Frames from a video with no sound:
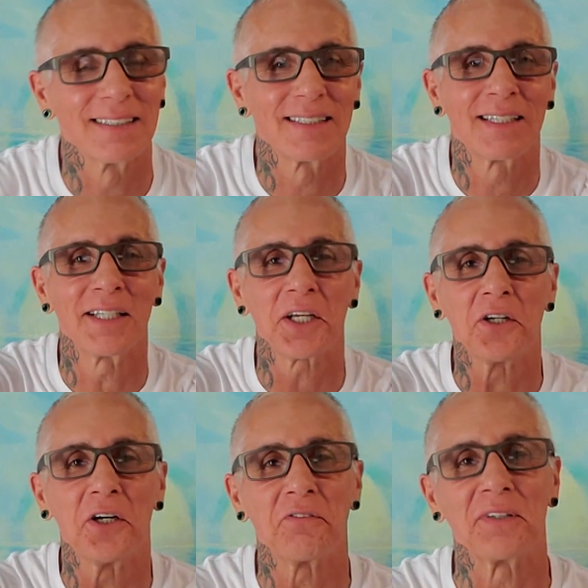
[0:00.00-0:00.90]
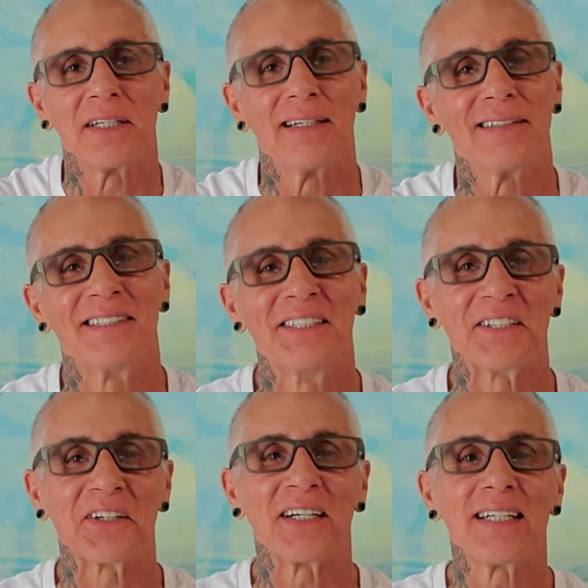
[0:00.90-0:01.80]
click it off now.
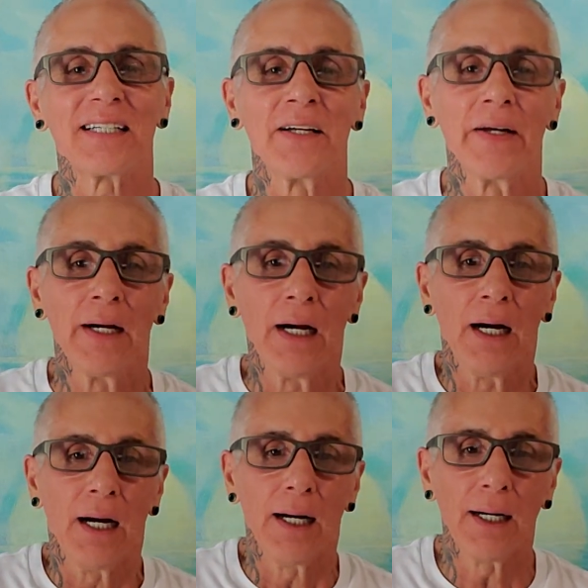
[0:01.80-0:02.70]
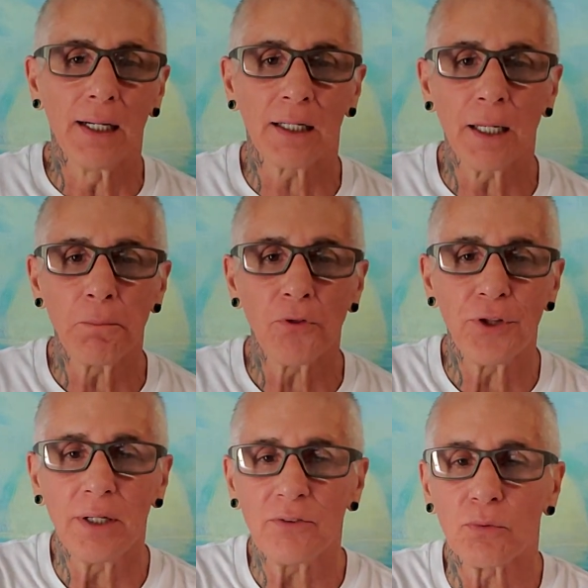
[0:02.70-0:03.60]
All right. A couple
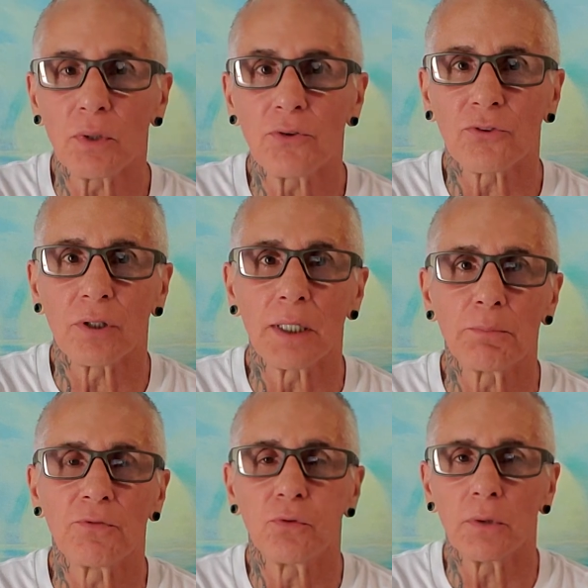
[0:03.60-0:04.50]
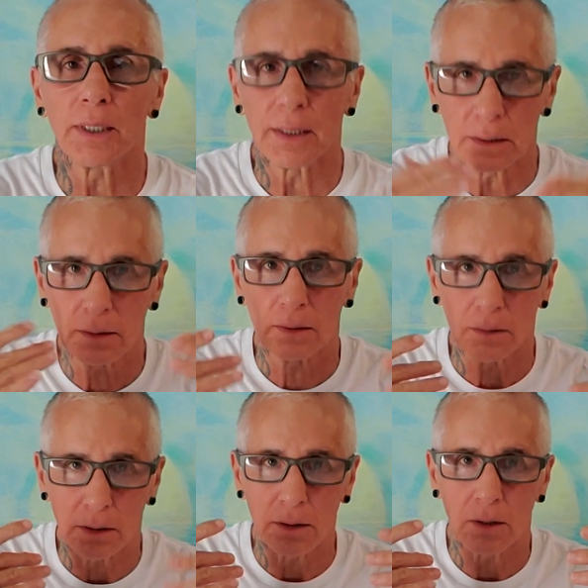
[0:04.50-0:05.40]
things I want to start out before
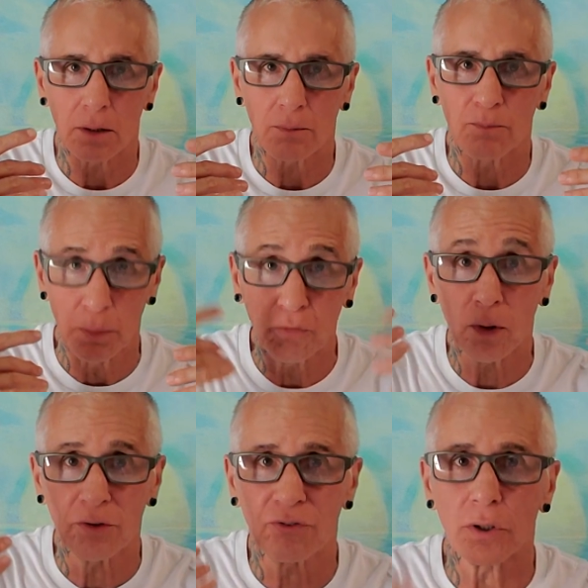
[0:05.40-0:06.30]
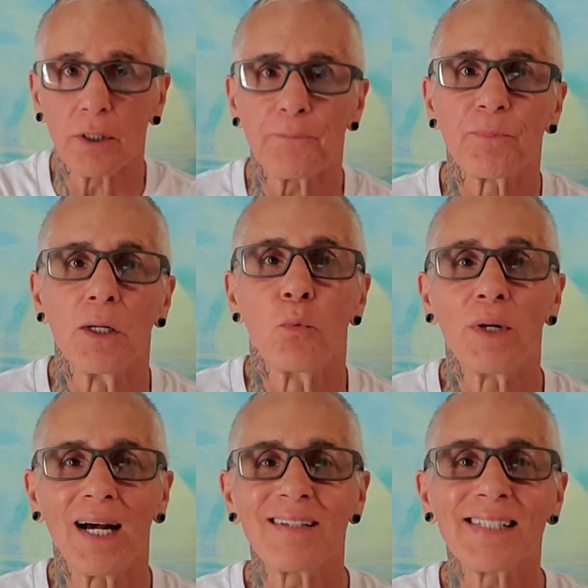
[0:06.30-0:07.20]
I start.
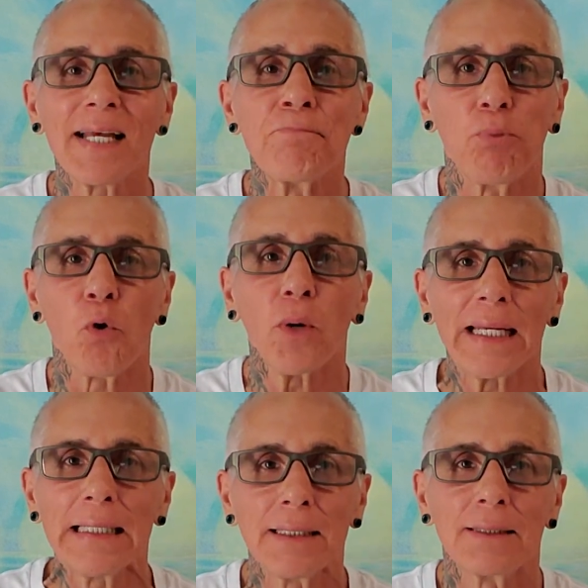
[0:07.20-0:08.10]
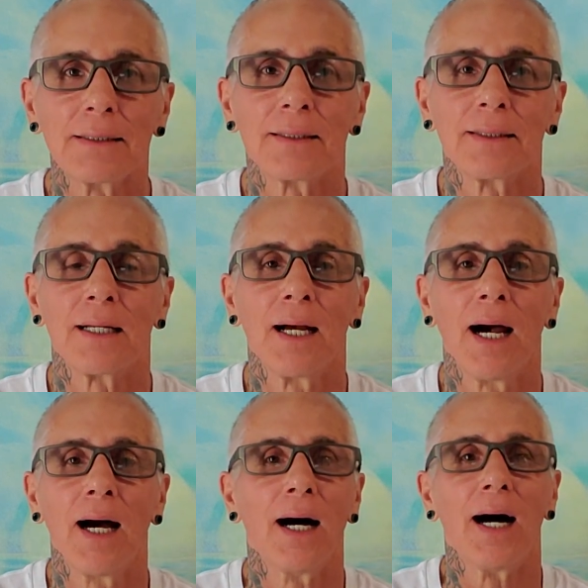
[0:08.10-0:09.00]
When I say boy,
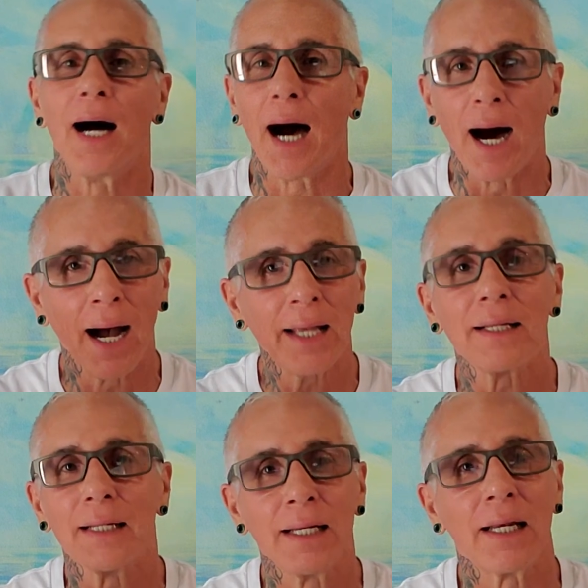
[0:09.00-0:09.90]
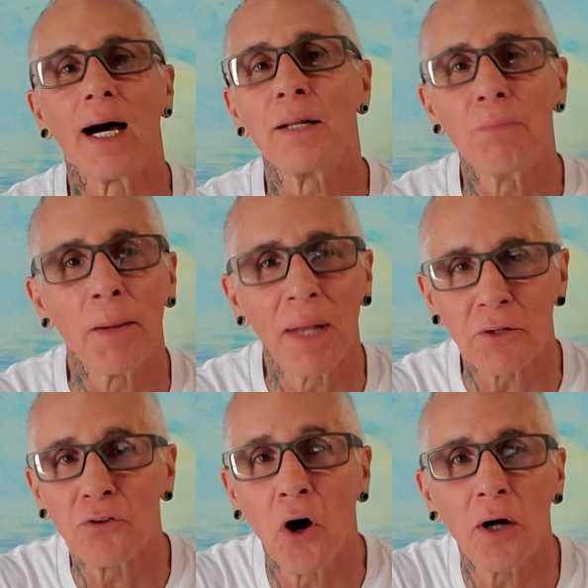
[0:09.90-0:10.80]
I'm
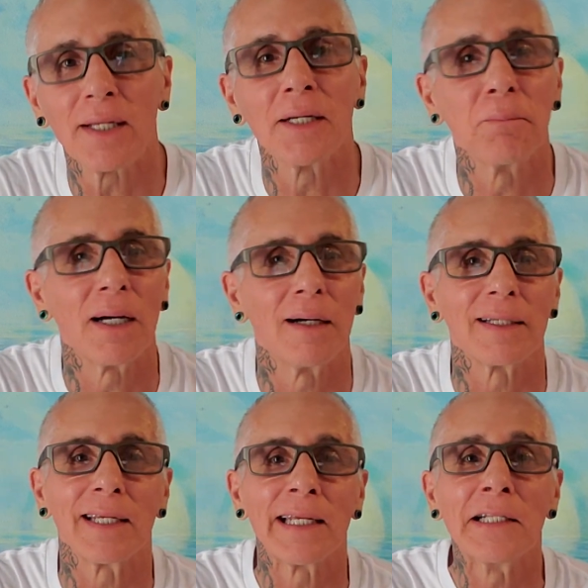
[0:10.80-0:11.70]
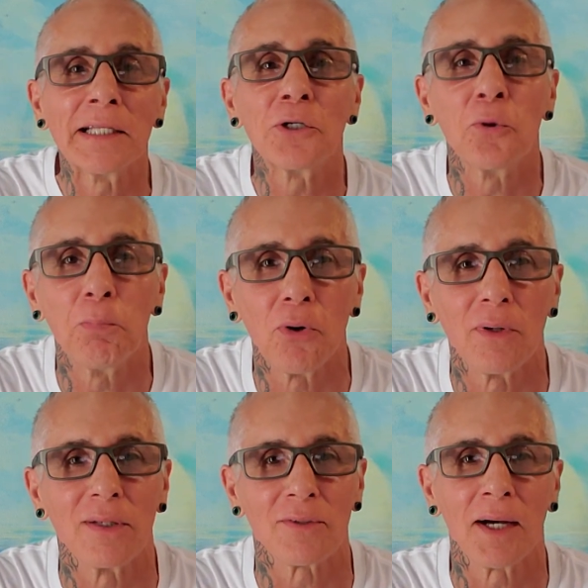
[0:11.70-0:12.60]
not talking about illegal
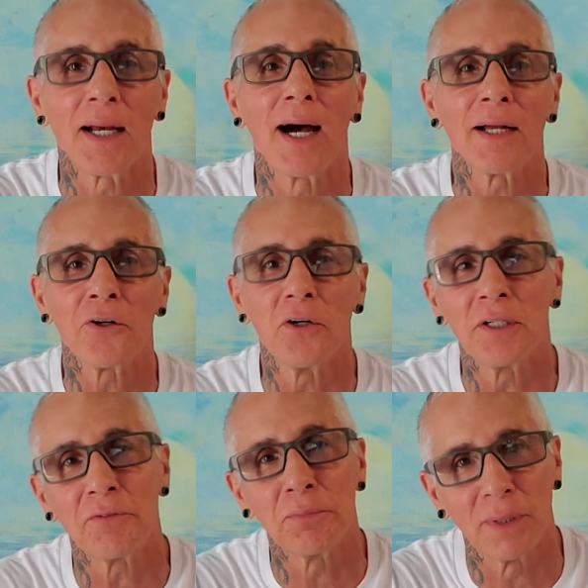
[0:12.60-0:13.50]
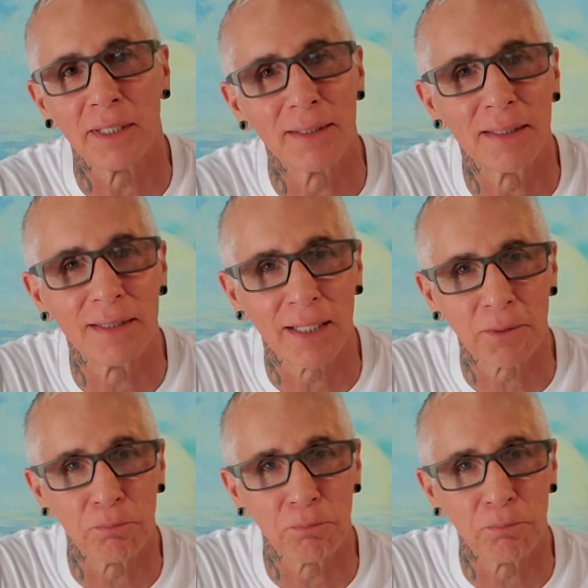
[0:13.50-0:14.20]
boys. I call everybody like